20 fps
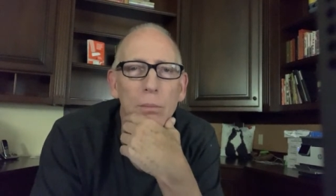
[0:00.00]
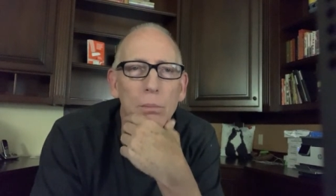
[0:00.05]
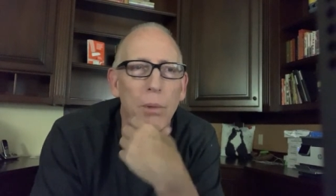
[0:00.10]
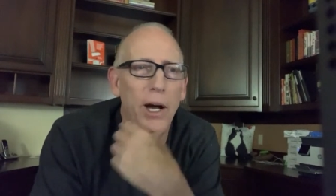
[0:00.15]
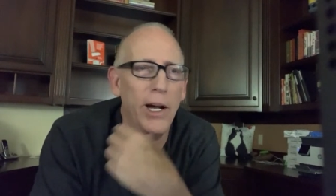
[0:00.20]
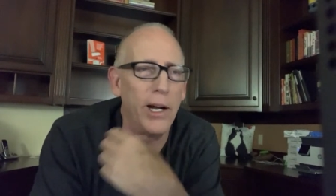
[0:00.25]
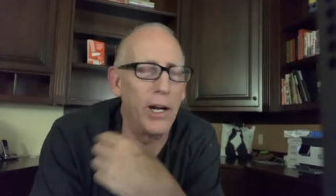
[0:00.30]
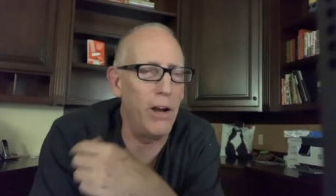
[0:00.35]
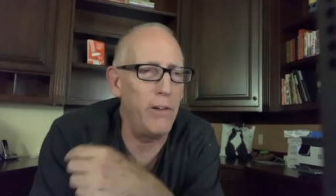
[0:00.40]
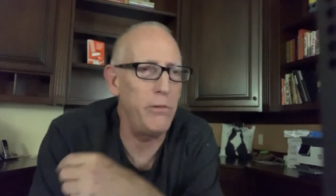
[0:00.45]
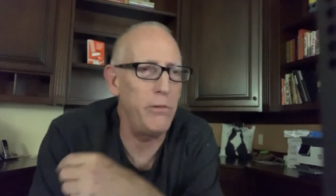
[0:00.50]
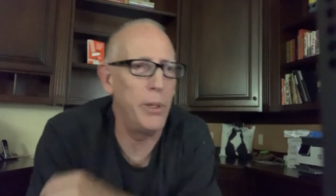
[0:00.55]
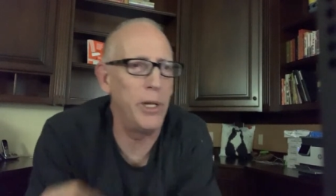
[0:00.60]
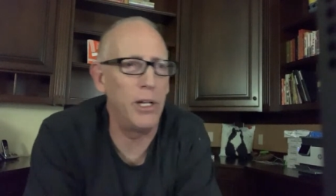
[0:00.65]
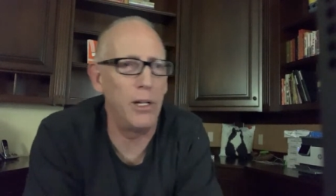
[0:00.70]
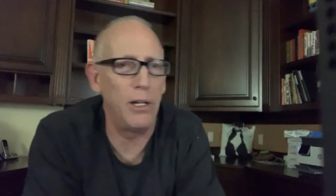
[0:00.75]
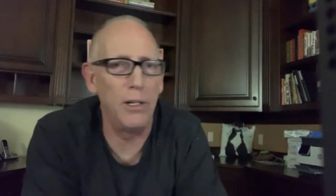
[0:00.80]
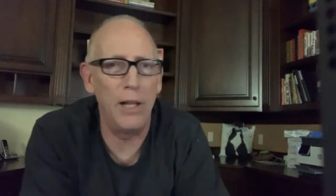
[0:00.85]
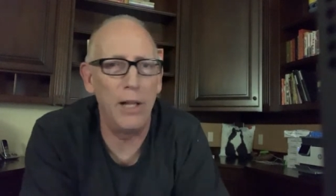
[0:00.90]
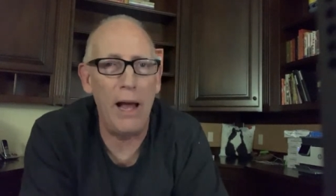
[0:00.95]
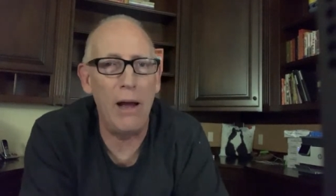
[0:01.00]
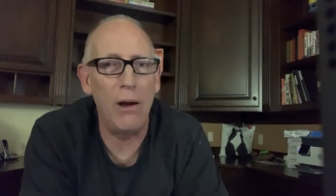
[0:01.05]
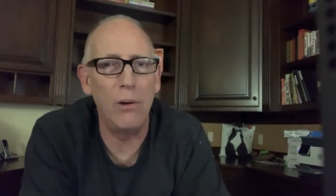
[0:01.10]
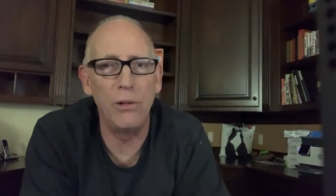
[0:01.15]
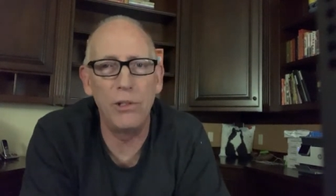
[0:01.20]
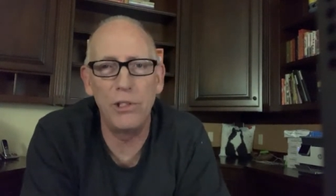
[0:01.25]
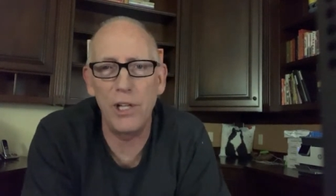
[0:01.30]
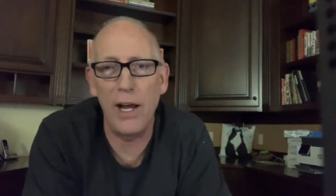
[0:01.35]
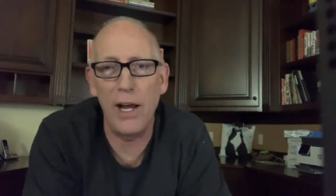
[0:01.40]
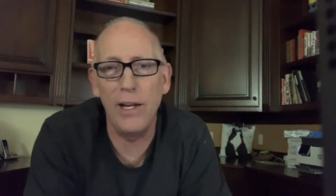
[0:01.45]
my government
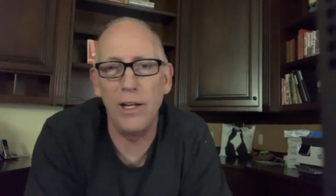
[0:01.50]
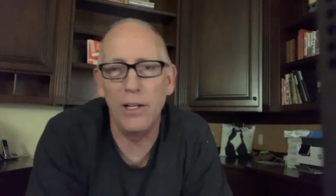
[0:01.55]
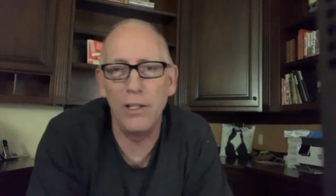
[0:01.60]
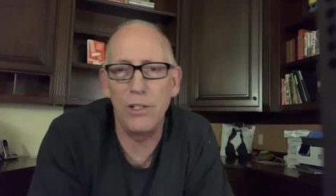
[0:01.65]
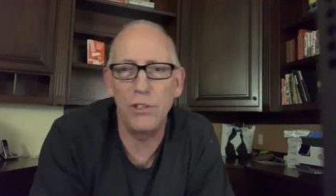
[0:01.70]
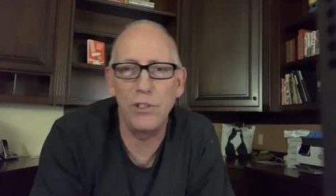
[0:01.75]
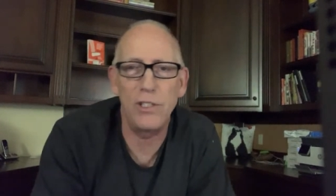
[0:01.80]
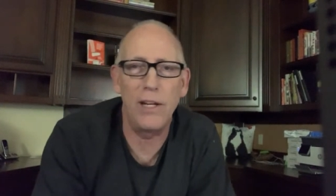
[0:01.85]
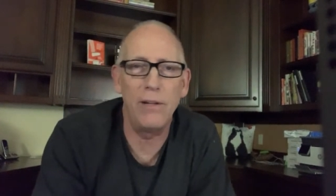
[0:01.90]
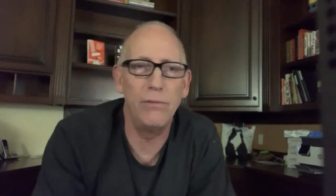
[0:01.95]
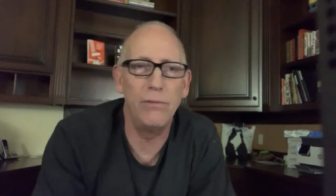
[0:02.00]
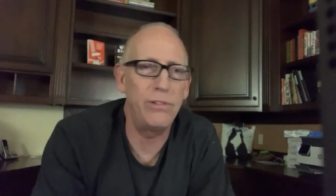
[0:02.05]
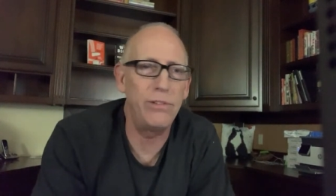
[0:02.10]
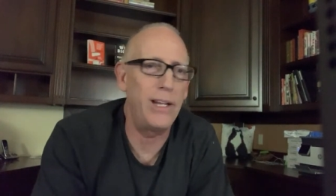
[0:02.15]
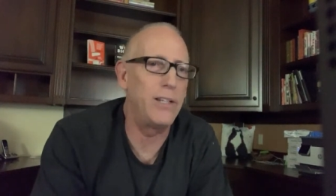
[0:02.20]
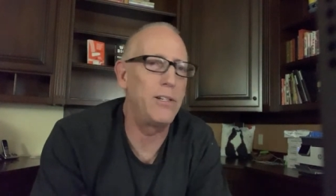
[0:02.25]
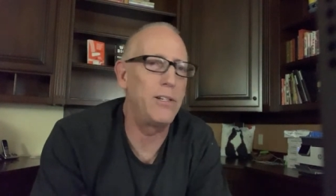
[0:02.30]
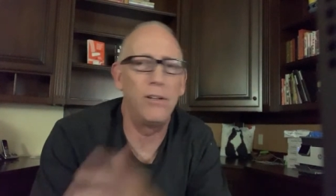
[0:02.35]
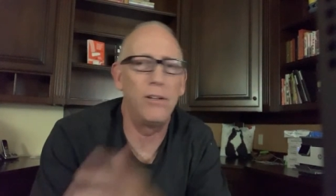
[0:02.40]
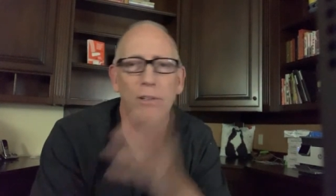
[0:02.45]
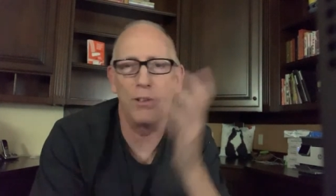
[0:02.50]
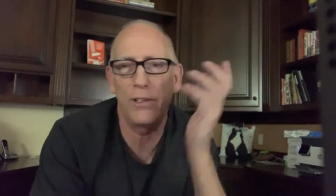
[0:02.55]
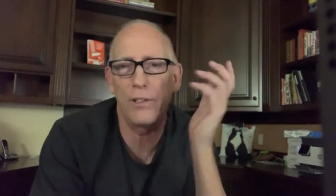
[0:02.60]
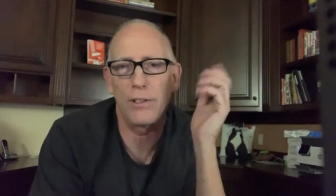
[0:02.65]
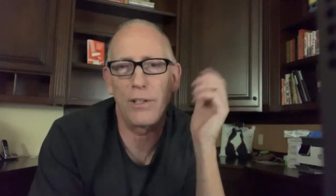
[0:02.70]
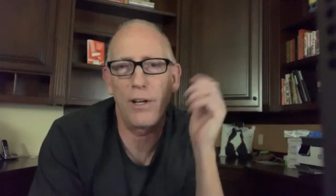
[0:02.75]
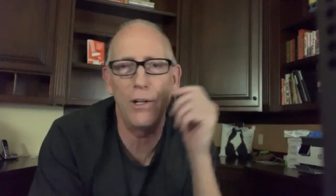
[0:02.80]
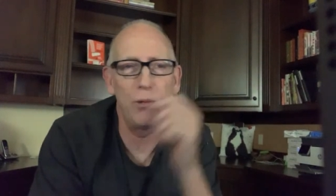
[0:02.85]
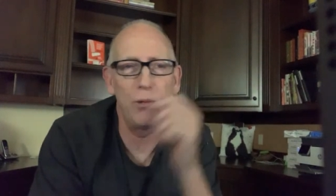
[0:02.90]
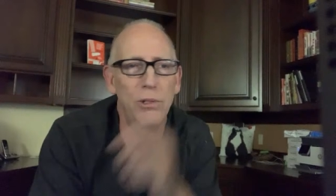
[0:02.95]
allowed China to send fentanyl to the
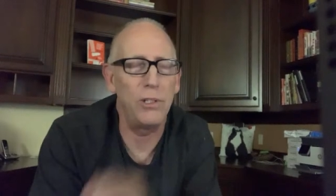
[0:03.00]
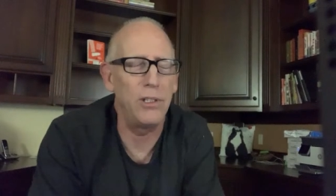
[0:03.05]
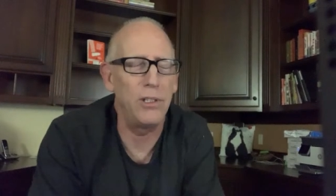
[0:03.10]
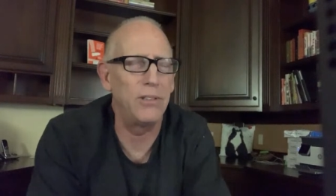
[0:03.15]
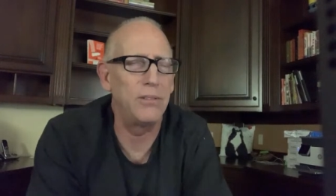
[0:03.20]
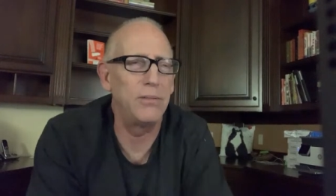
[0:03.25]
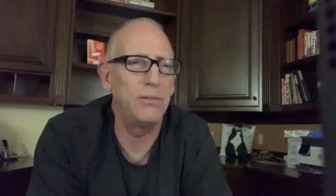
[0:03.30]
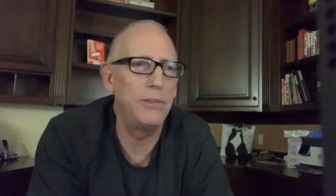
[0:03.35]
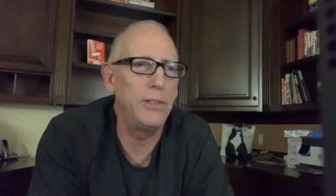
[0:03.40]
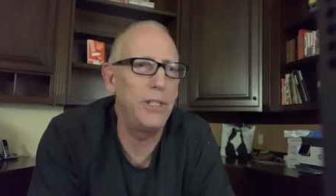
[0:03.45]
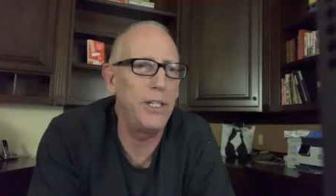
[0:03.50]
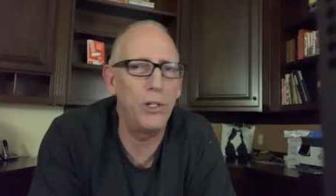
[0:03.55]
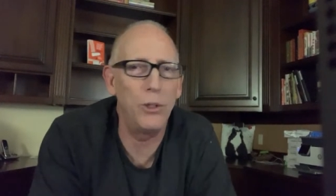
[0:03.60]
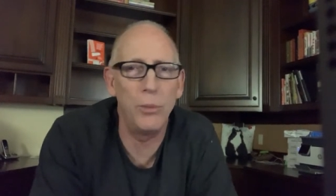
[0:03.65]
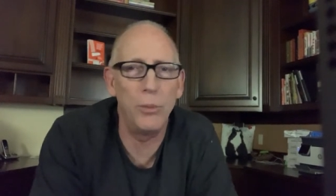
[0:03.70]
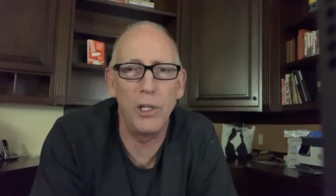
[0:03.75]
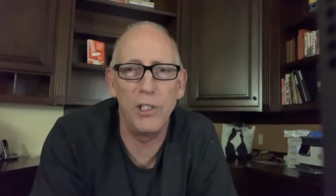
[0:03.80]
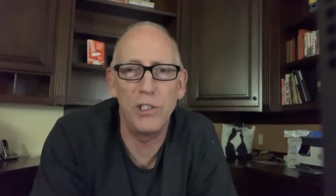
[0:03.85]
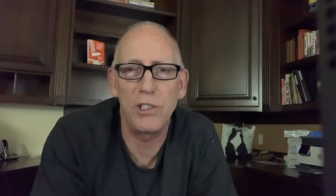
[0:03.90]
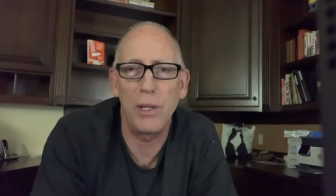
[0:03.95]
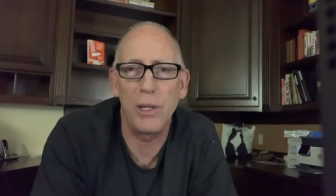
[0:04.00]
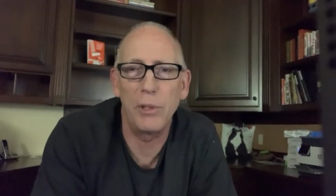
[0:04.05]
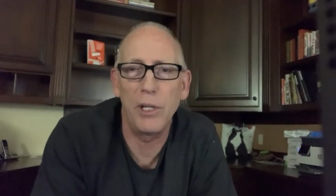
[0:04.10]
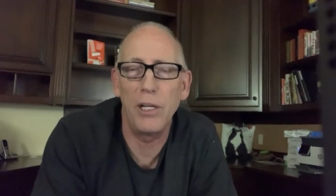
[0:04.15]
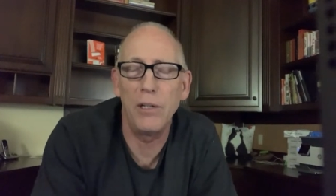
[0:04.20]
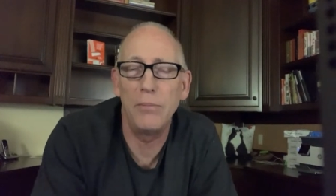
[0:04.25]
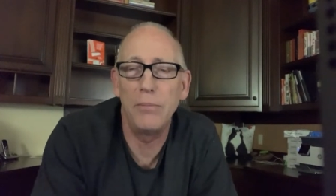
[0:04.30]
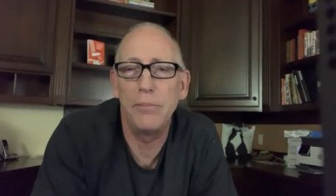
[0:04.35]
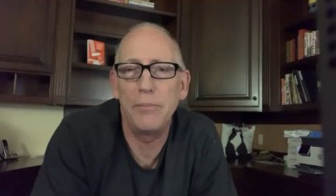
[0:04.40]
country to kill my stepkid.